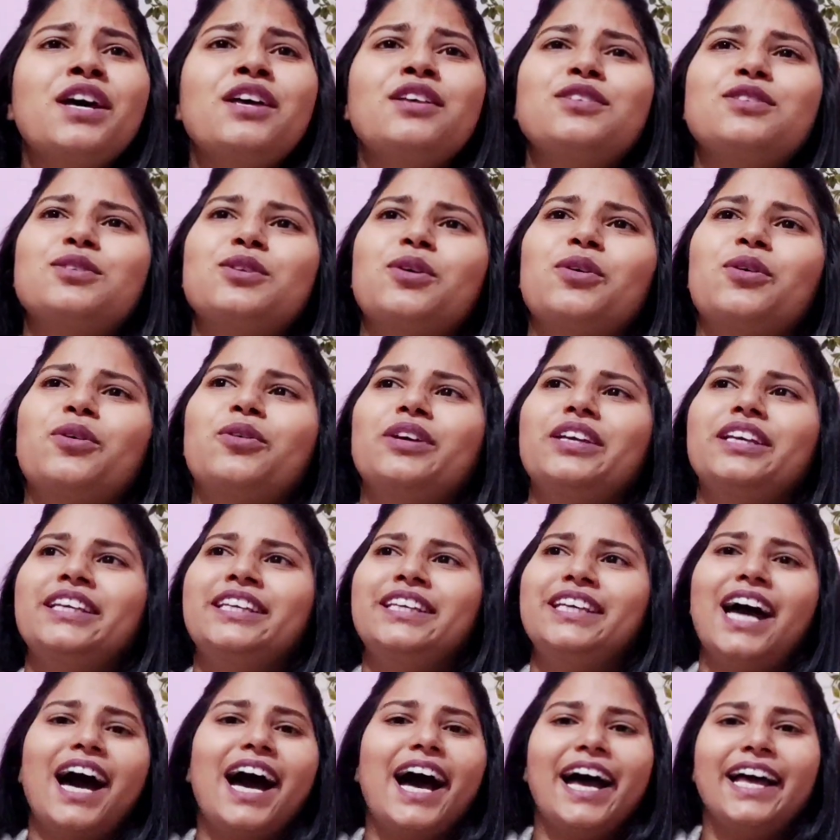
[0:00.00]
So
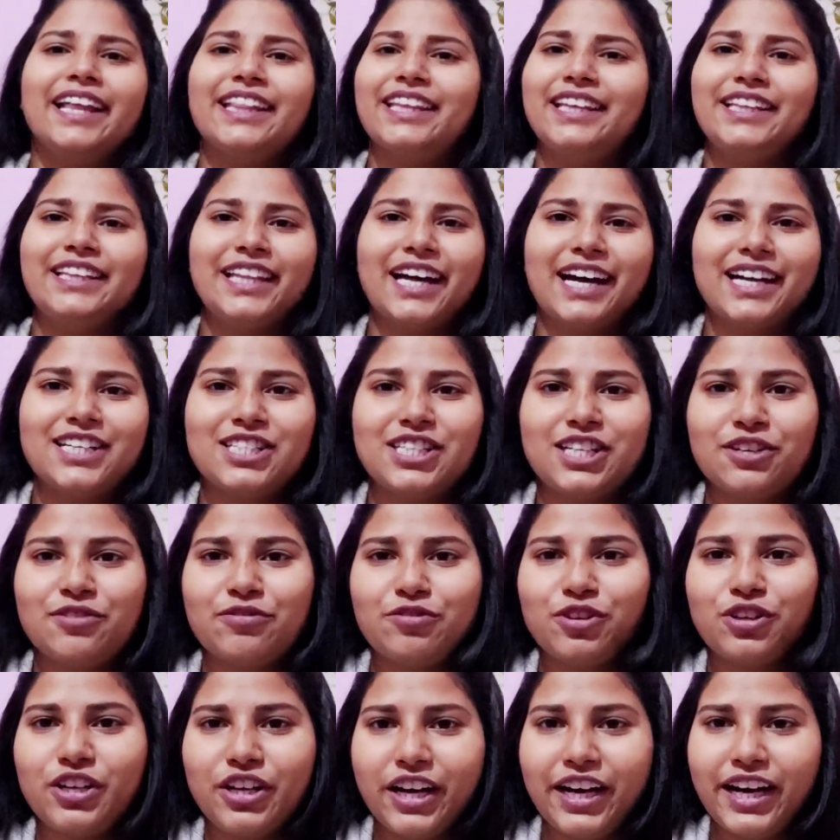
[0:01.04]
yeah, I think that's it
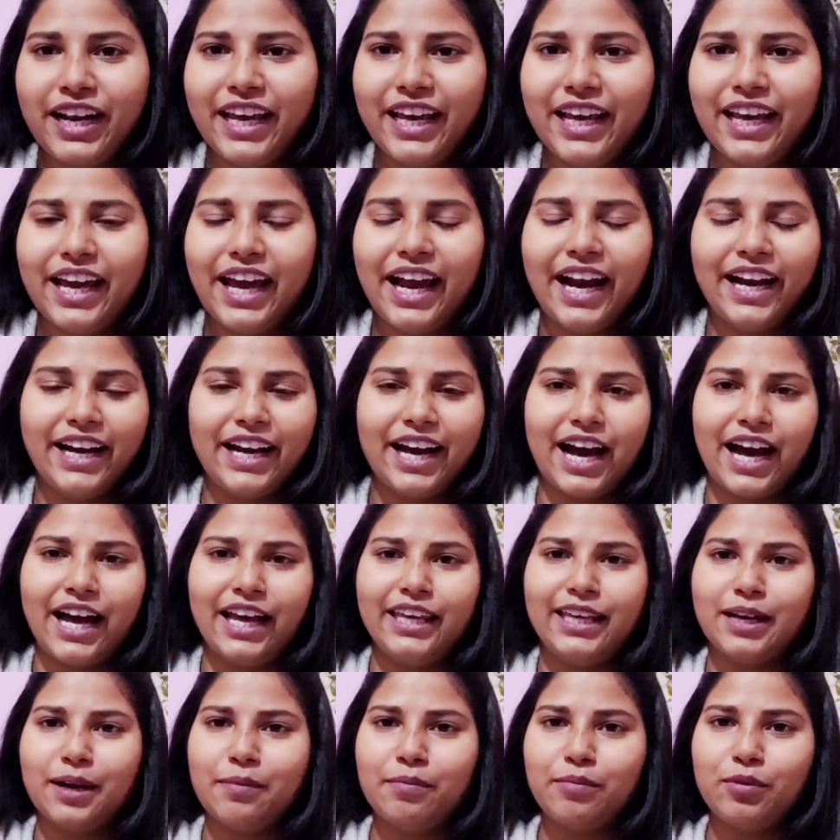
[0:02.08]
for today, and I
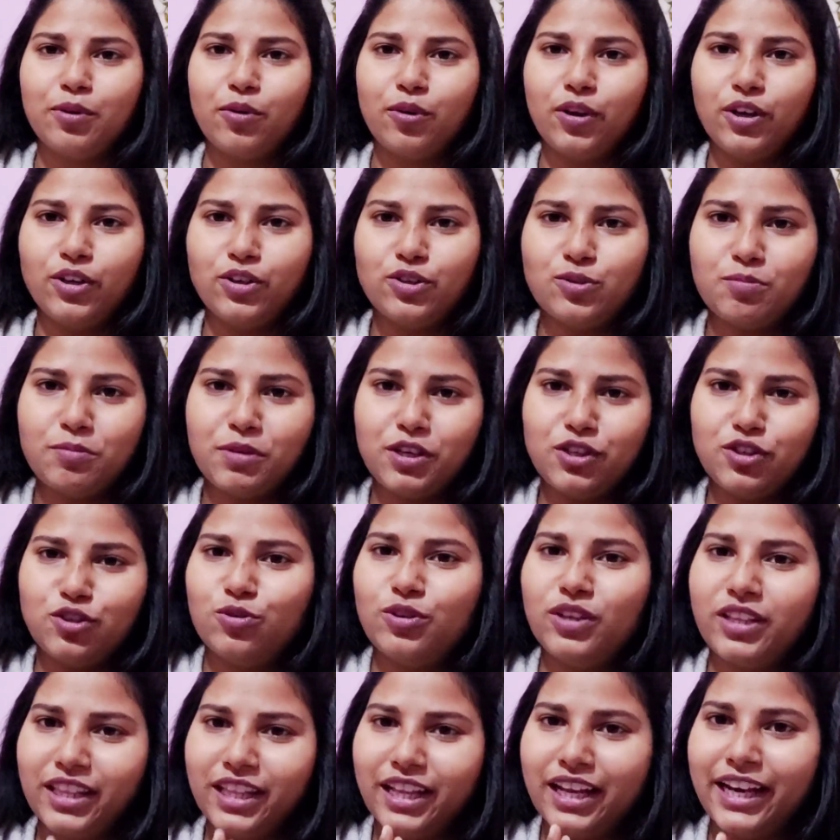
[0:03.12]
am going to meet you
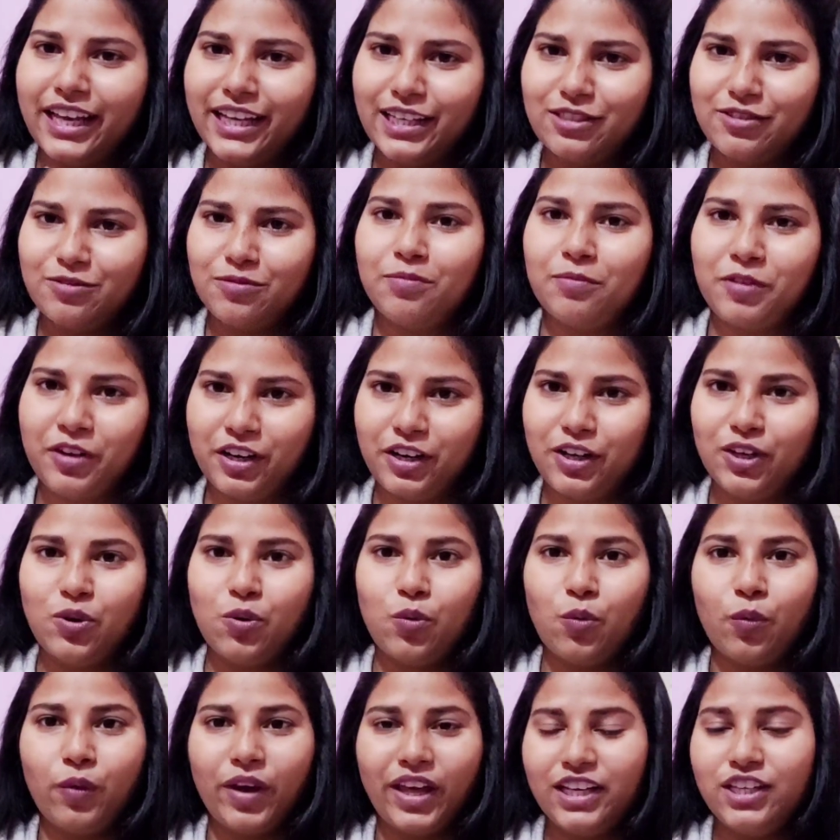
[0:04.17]
in the next video
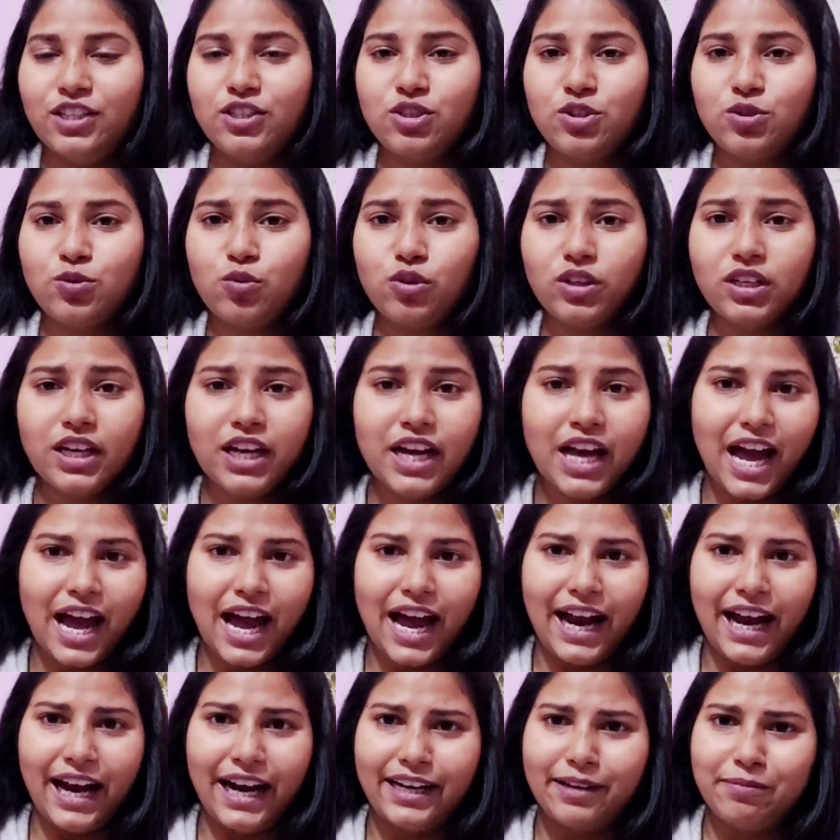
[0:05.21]
very soon,
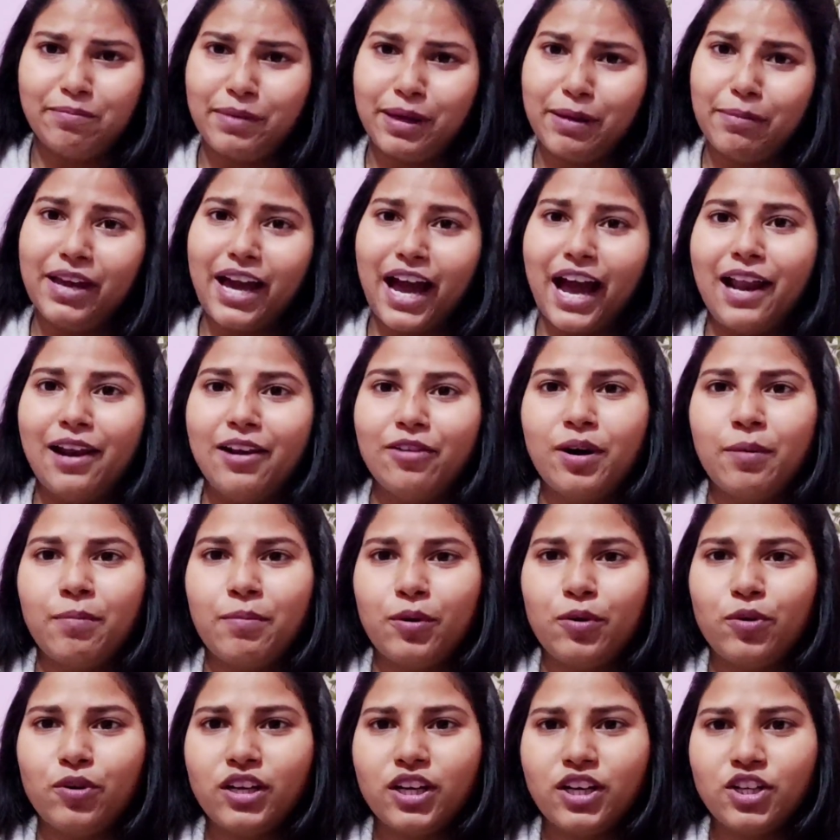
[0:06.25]
and maybe I'll
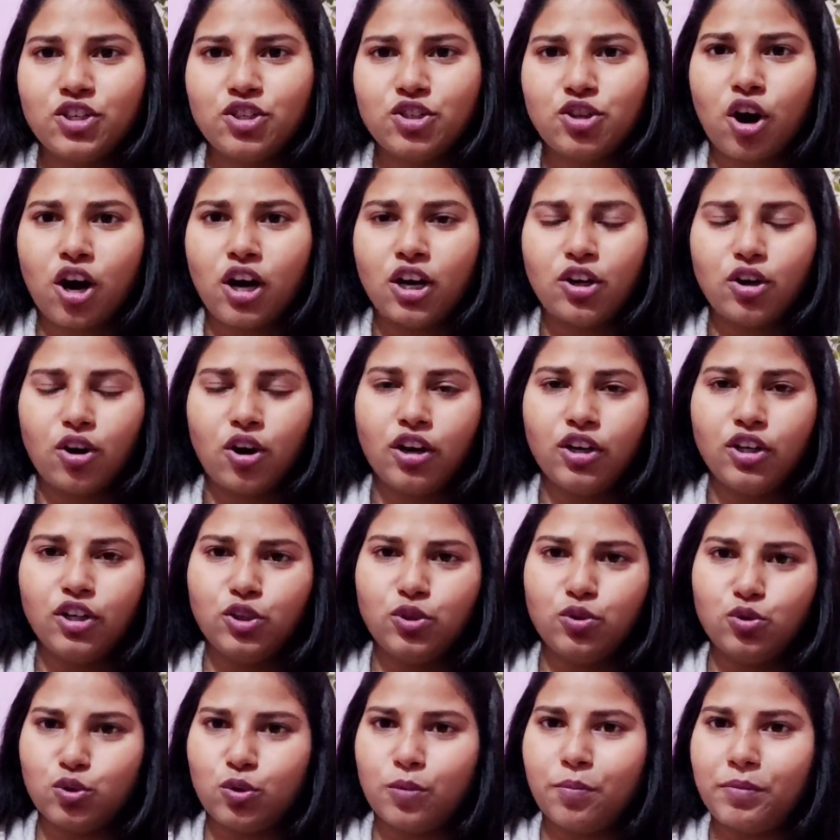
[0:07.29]
upload a short on
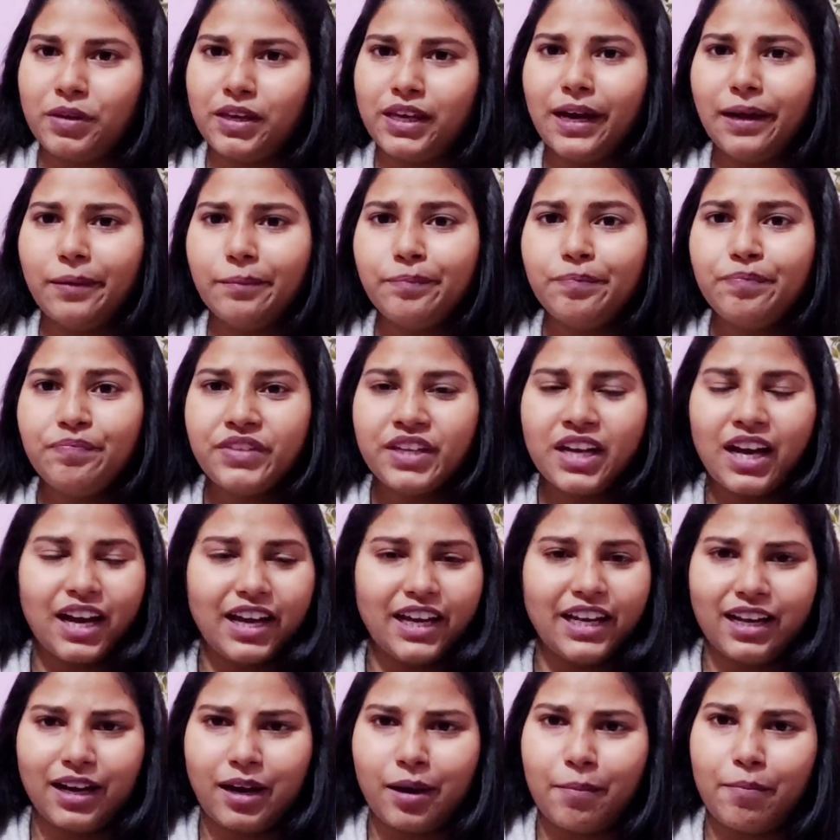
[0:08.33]
utopia
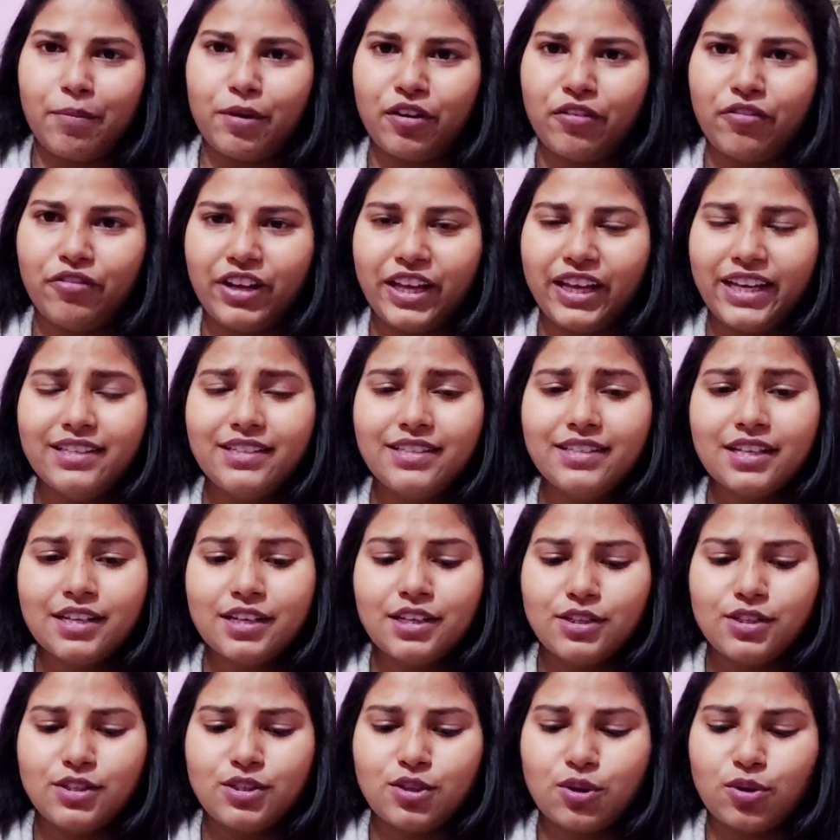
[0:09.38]
in a couple of days.
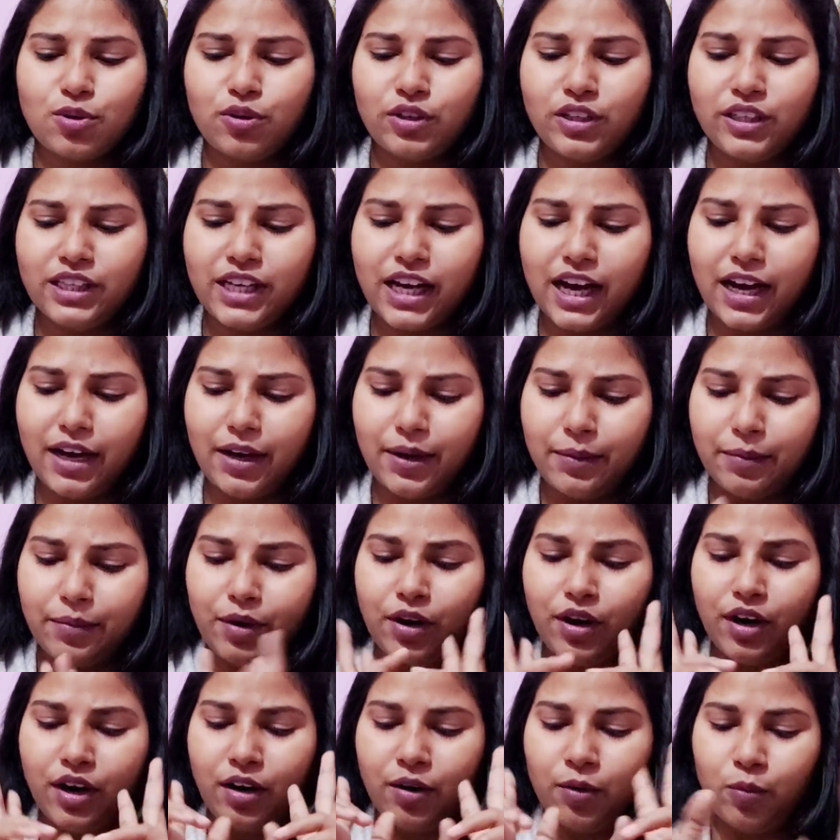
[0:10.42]
So yeah,
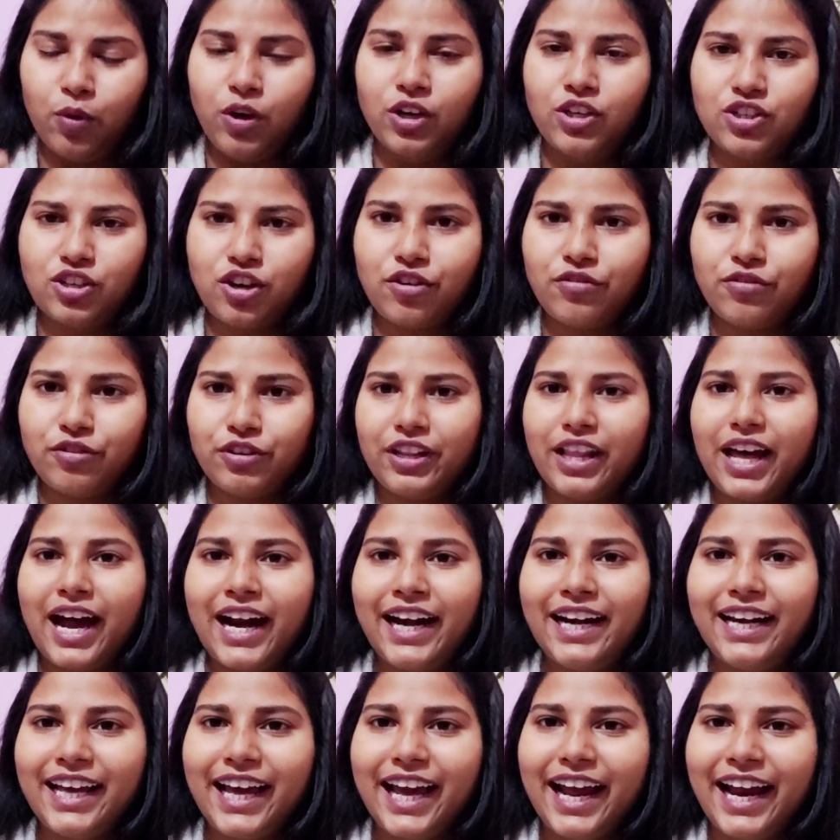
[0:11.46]
watch out for
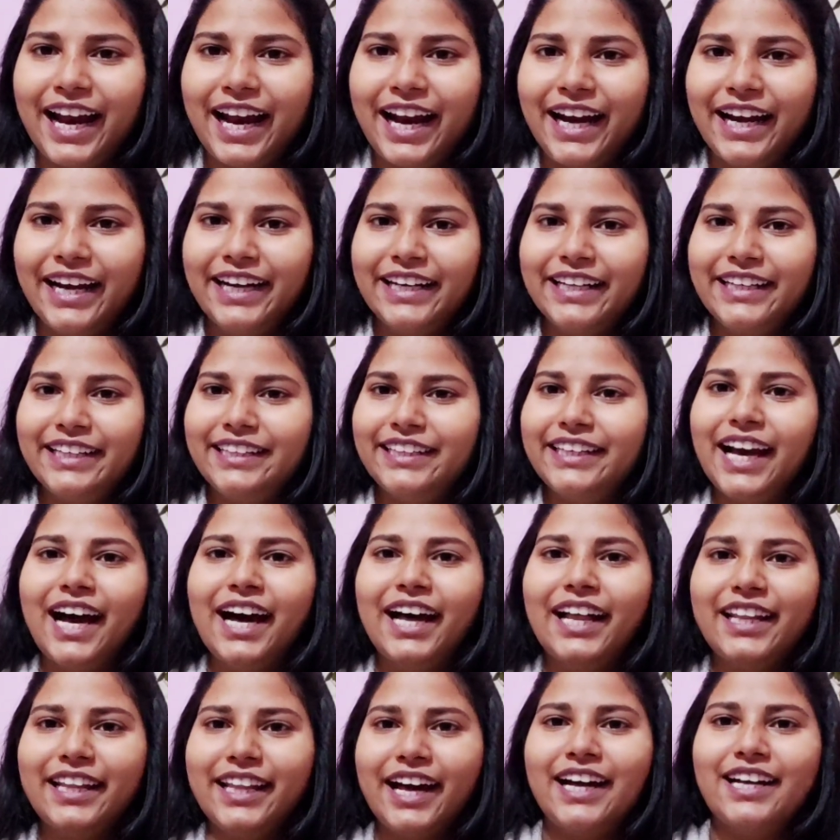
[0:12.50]
that. And
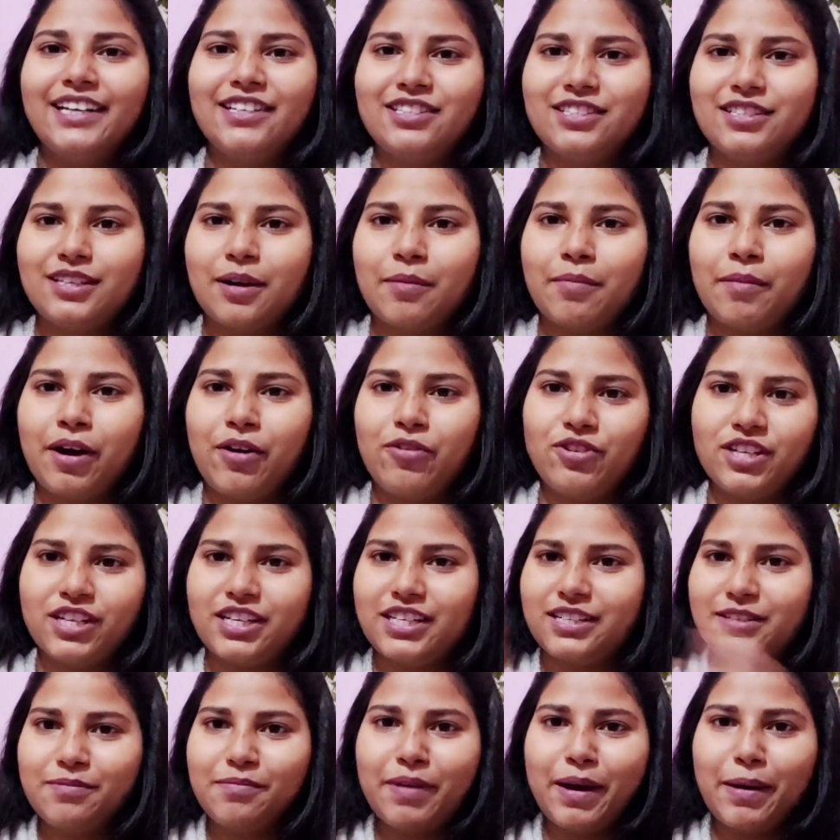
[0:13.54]
yeah, that's about
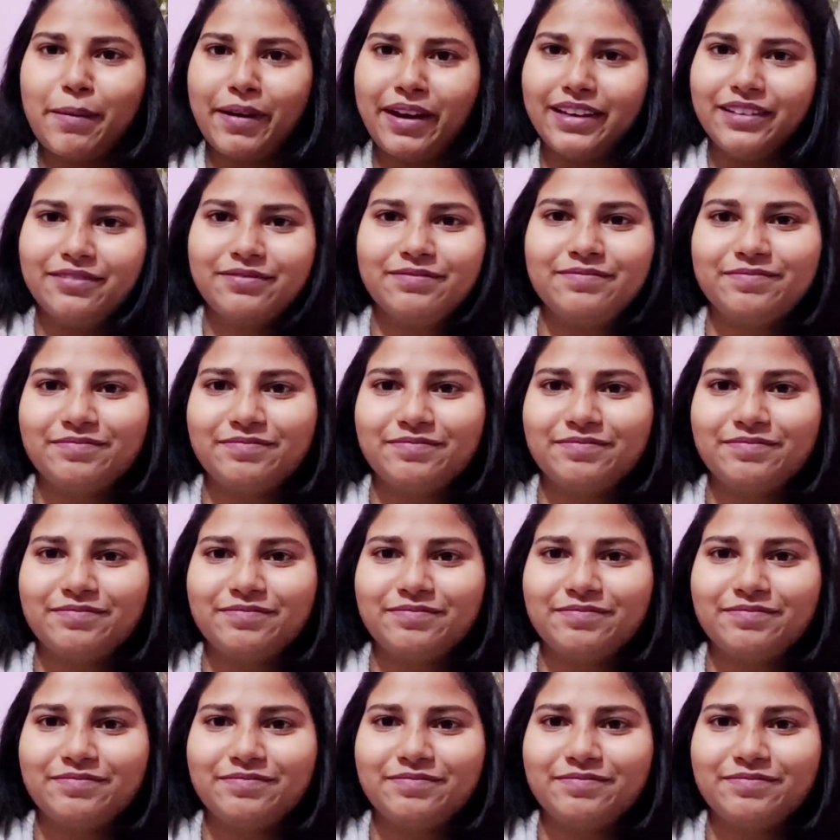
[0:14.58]
it. Bye bye.